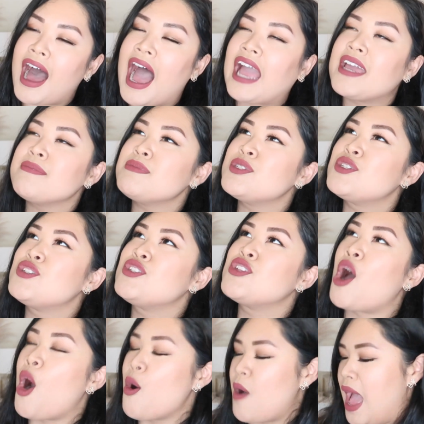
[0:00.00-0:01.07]
I am
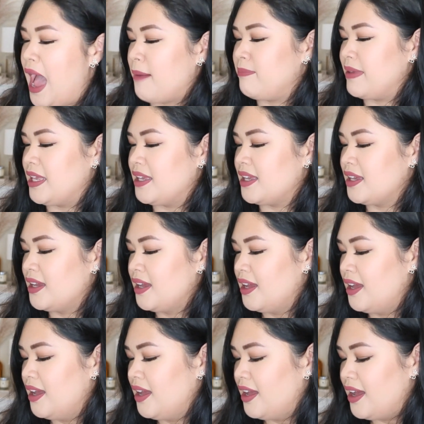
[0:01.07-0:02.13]
so happy.
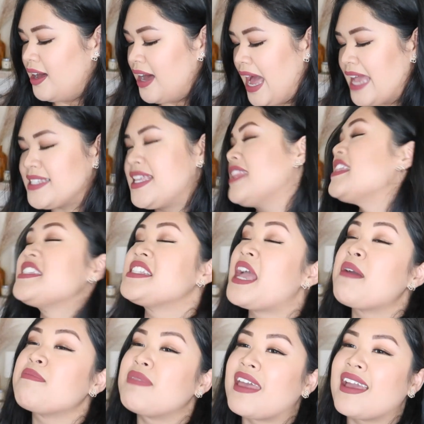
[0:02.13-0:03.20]
I said the
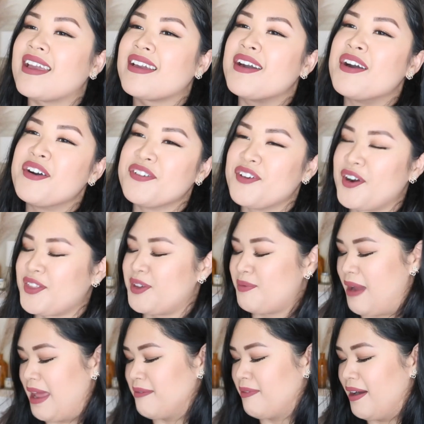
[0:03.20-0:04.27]
same thing for the
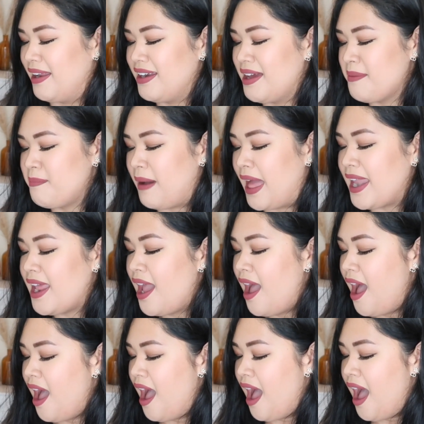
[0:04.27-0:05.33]
red one, but
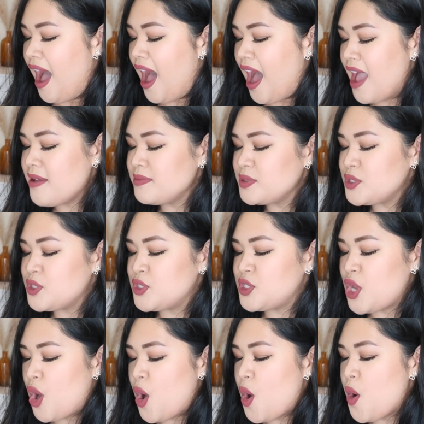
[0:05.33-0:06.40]
I'm
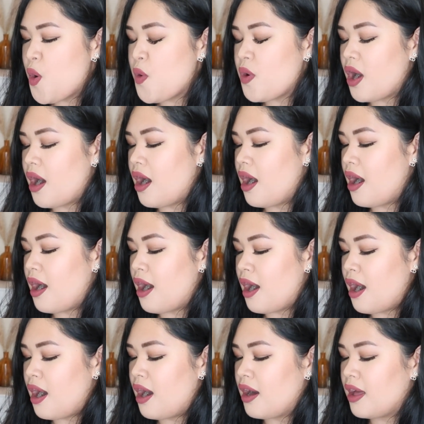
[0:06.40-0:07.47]
so,
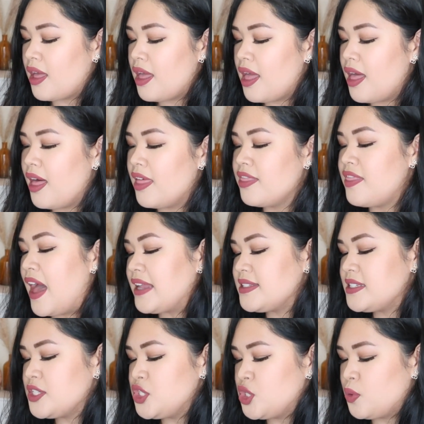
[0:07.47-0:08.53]
that
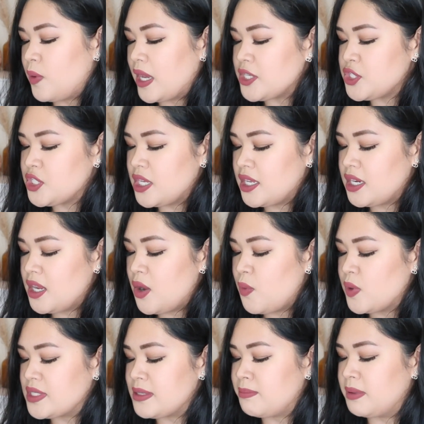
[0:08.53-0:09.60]
situation
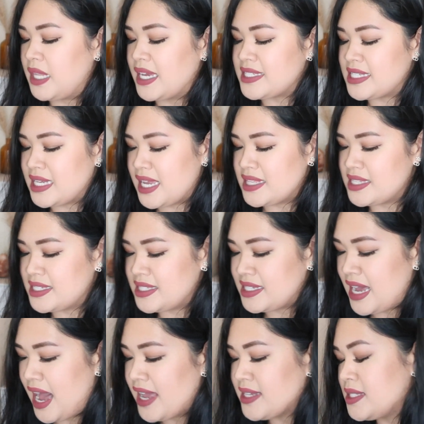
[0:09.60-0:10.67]
was a blessing in
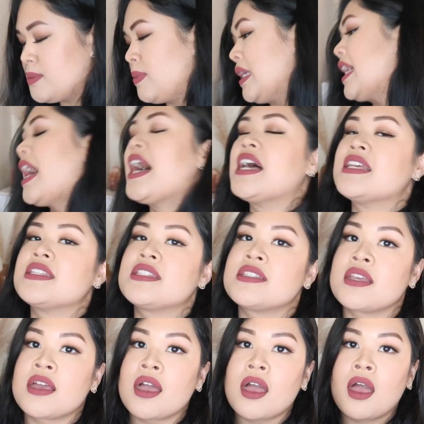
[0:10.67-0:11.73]
disguise, because
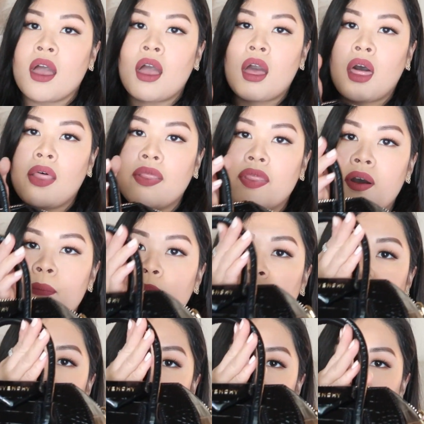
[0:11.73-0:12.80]
the
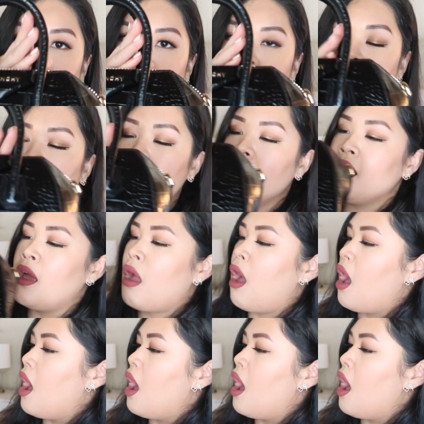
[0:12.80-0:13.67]
black one,